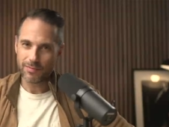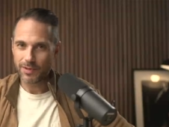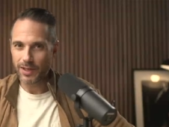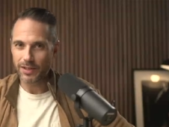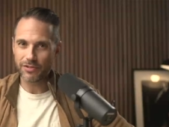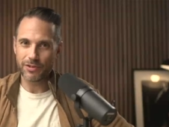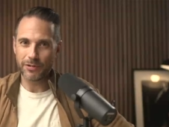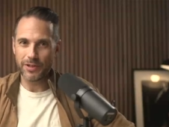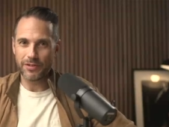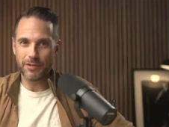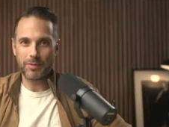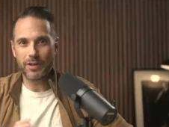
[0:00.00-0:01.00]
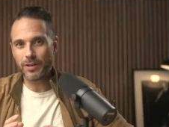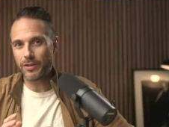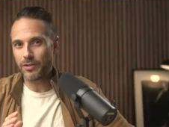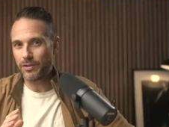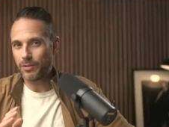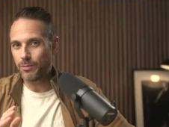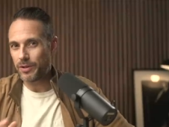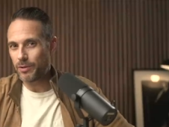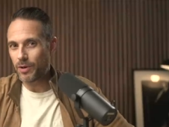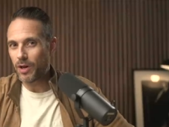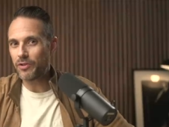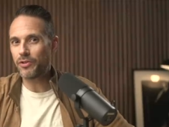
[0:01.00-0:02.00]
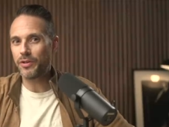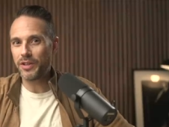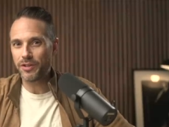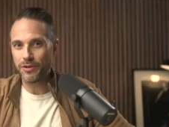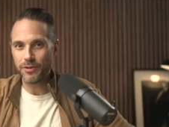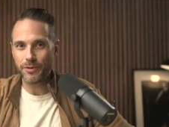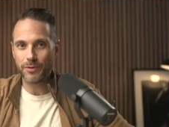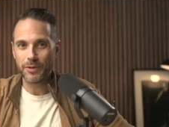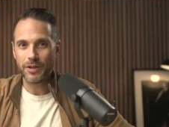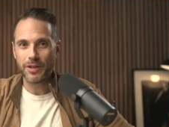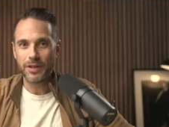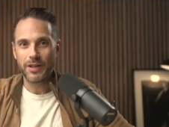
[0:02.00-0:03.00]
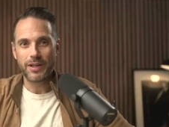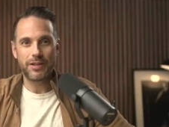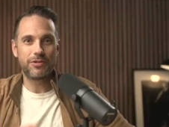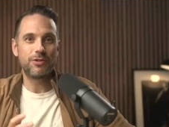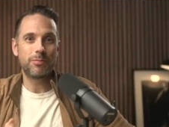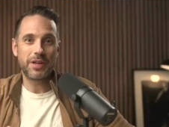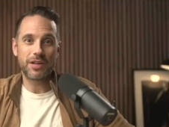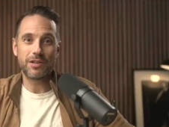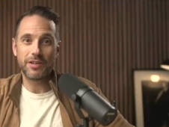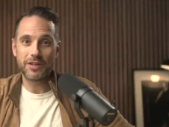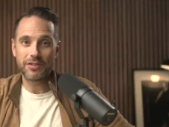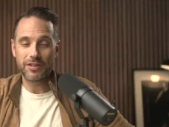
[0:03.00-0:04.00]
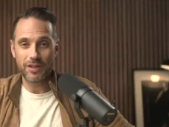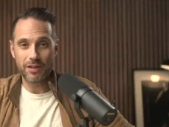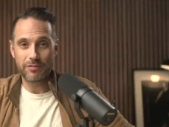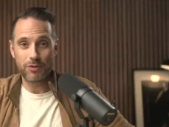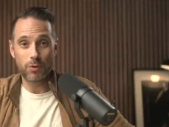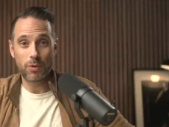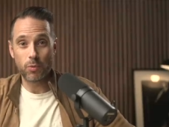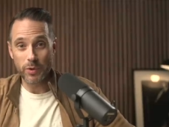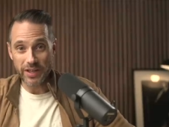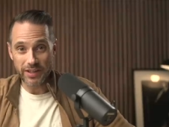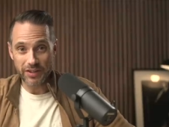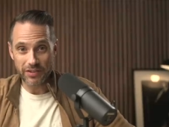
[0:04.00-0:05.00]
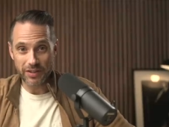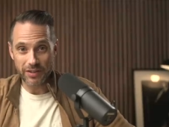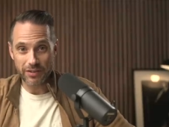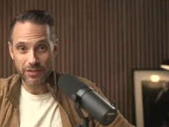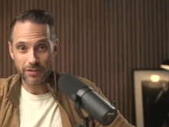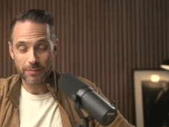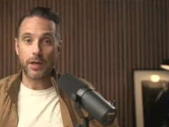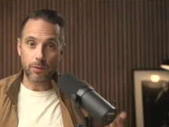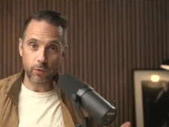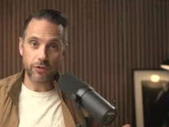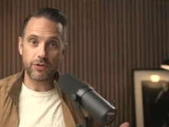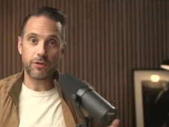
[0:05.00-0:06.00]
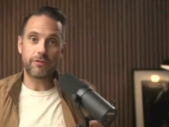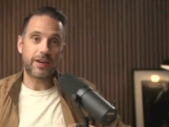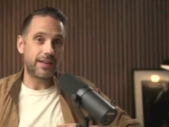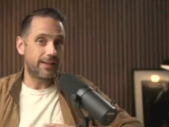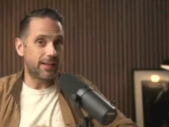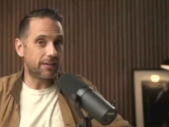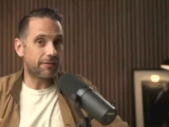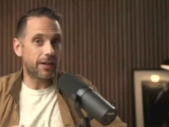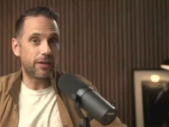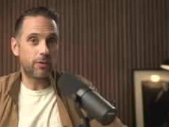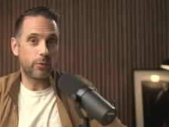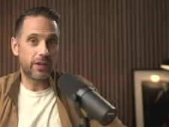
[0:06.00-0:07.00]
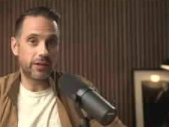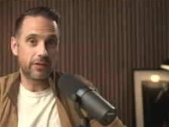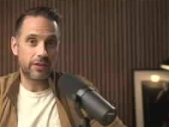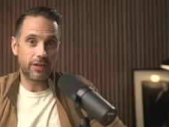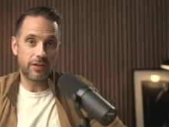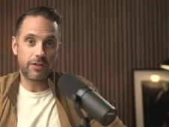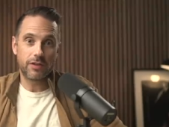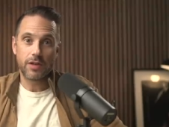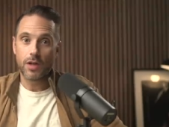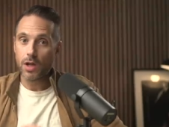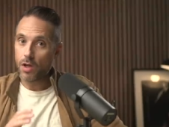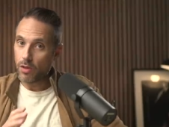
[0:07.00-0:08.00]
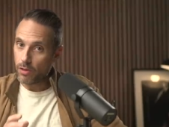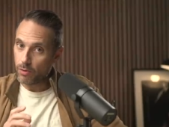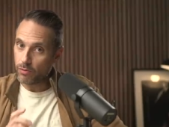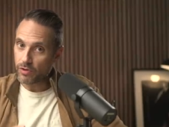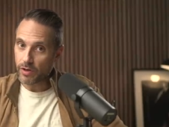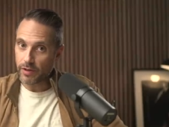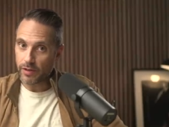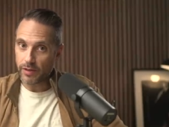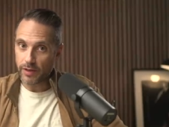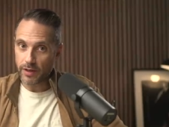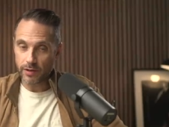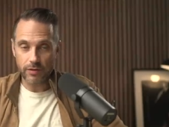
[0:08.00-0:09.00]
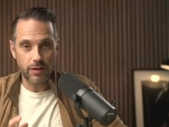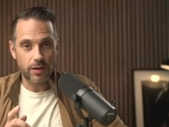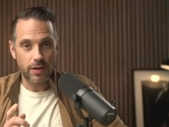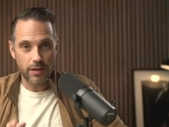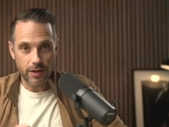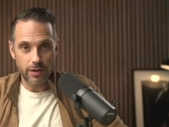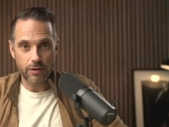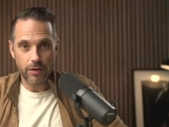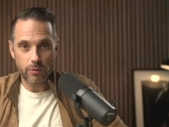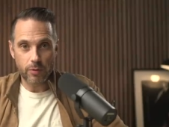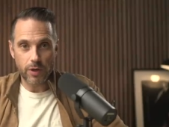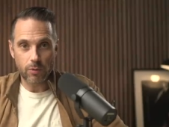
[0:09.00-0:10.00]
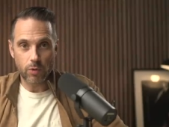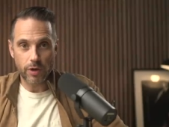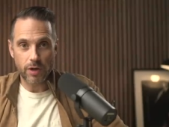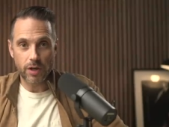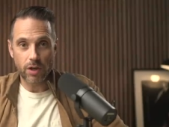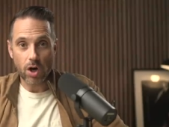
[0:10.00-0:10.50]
not so easy, because what you also need to do is to make a list of your weaknesses. And once you've identified your weaknesses, those are the things that you're going to want to work on the